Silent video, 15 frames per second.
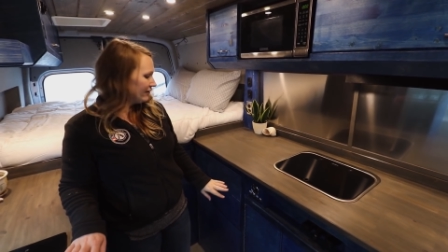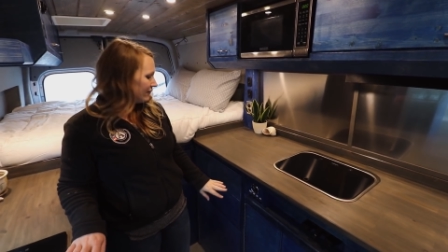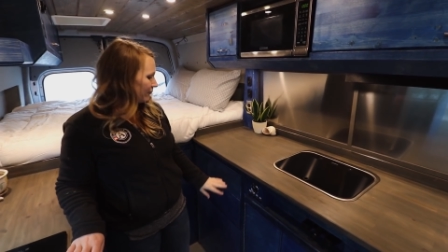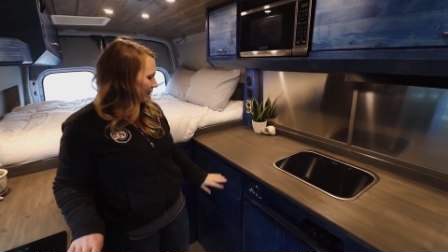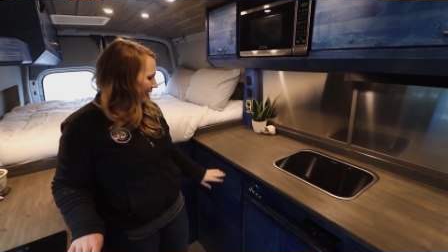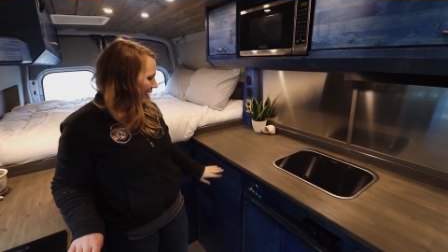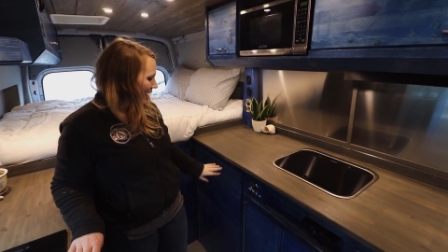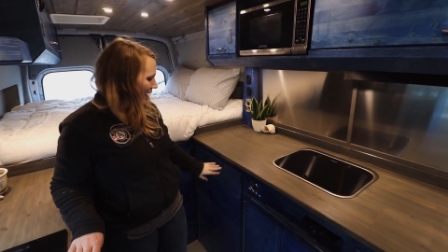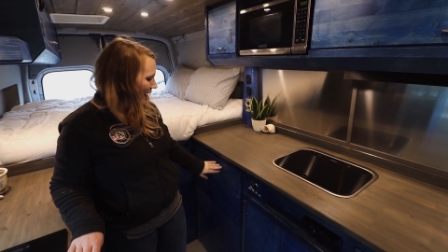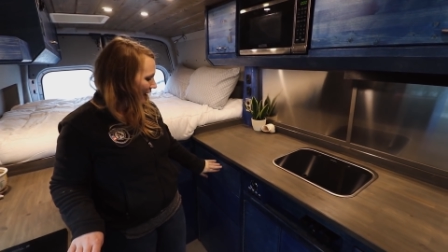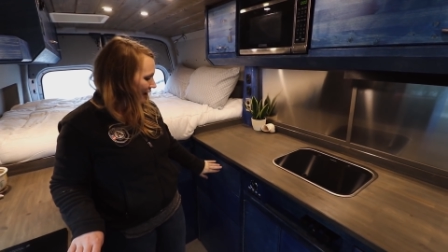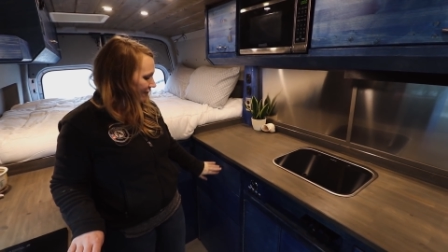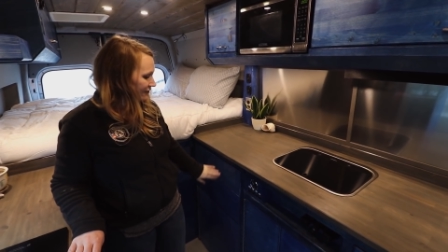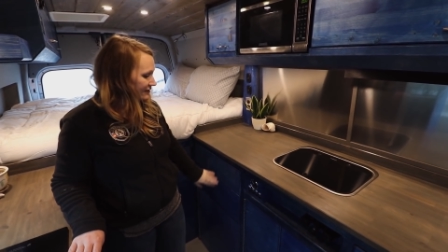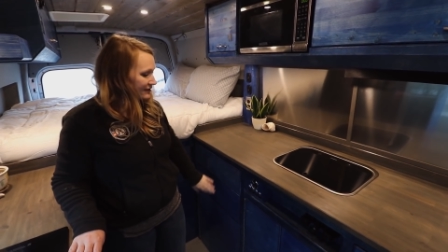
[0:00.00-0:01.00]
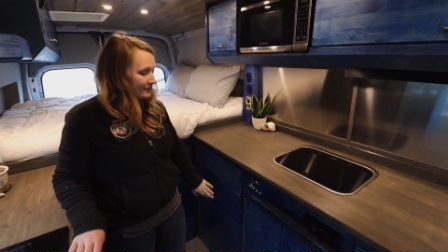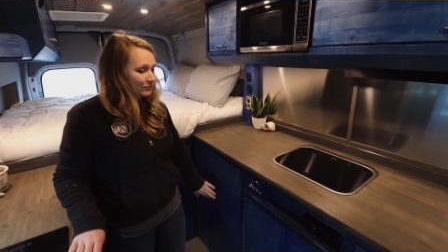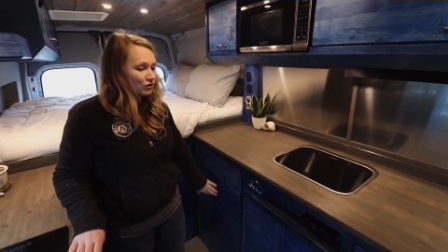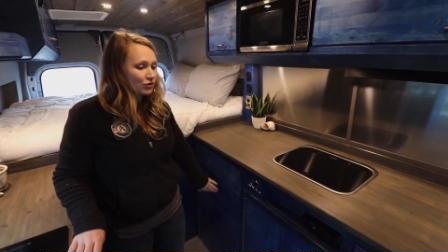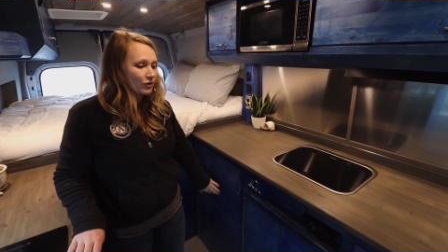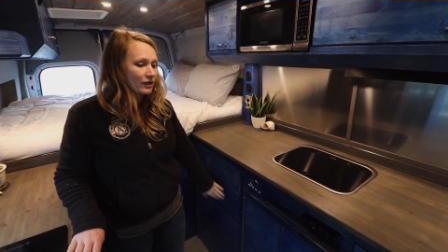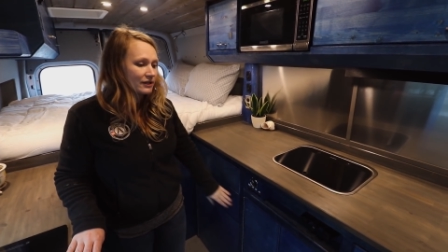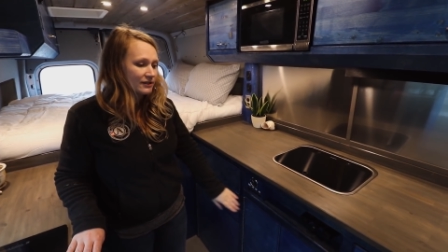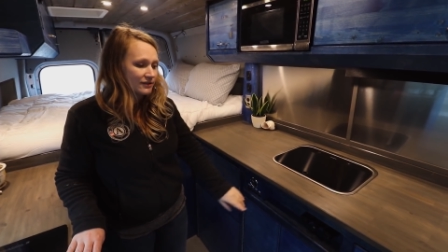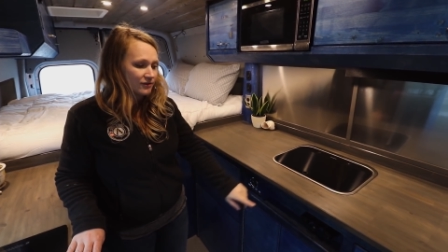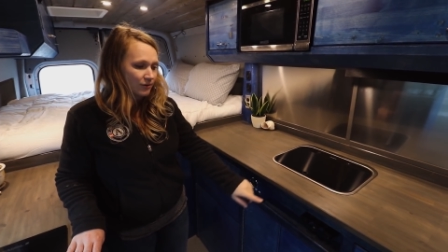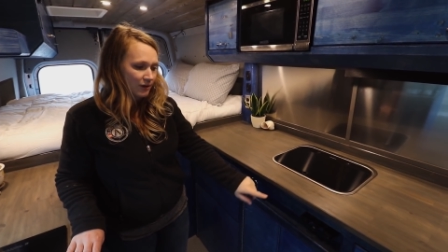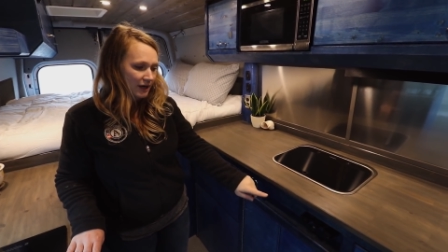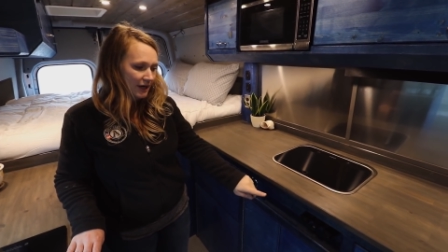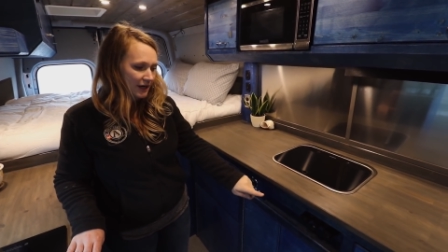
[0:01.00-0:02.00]
we have some drawer
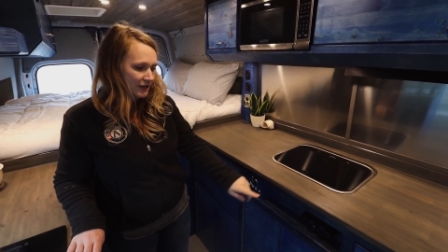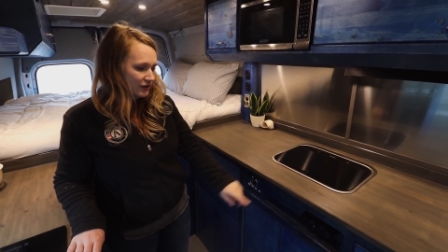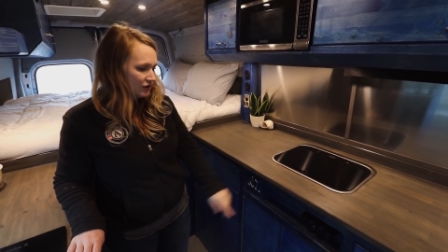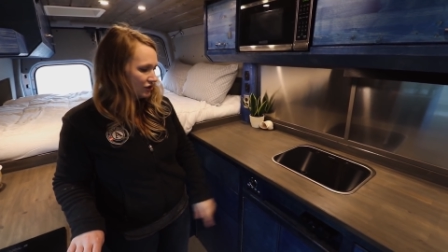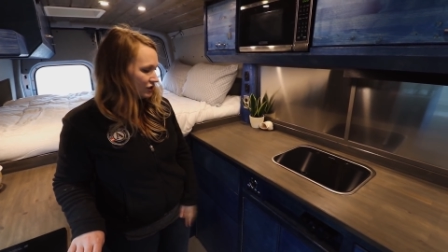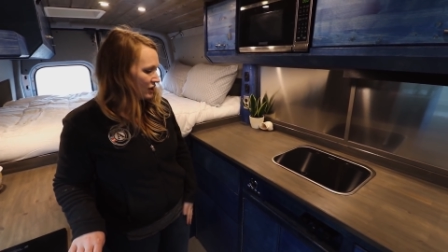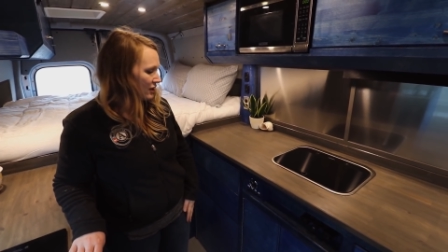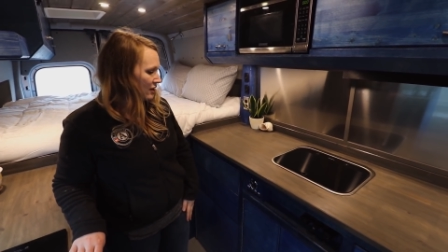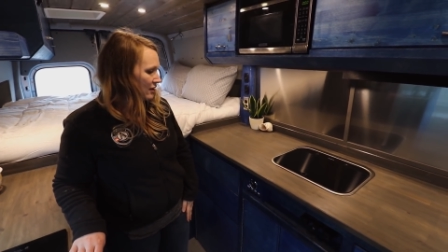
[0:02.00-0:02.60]
storage.